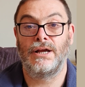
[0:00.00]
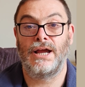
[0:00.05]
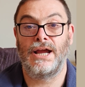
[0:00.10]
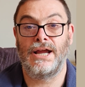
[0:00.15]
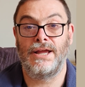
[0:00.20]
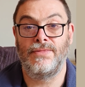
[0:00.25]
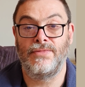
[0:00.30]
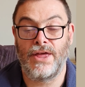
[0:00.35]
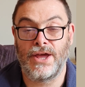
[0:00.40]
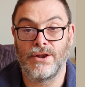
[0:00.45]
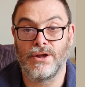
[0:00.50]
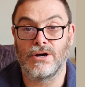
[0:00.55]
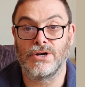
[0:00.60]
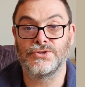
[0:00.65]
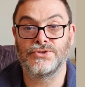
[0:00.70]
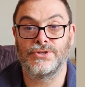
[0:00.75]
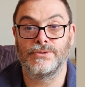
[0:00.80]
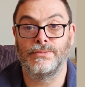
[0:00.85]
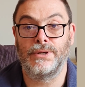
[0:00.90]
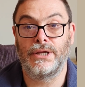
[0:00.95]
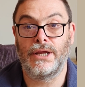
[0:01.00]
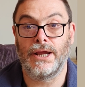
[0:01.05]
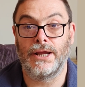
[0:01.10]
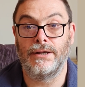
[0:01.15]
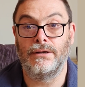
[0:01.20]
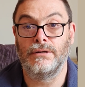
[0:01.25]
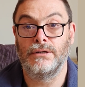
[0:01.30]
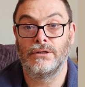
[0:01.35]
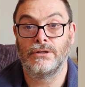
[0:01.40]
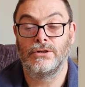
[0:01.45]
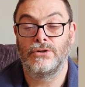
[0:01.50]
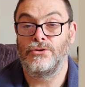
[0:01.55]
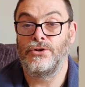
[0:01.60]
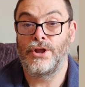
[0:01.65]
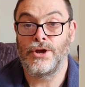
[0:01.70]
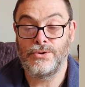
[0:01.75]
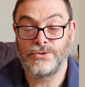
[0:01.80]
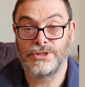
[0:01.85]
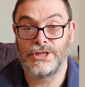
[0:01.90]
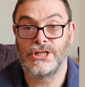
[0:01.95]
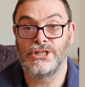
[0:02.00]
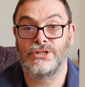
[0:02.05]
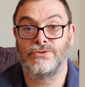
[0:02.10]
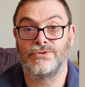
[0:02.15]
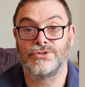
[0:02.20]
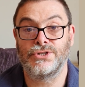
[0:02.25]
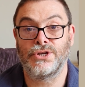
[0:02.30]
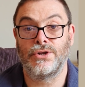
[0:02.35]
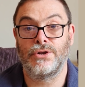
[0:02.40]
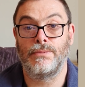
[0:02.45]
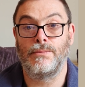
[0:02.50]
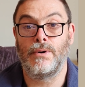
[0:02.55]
and then ask them again. No teacher is going to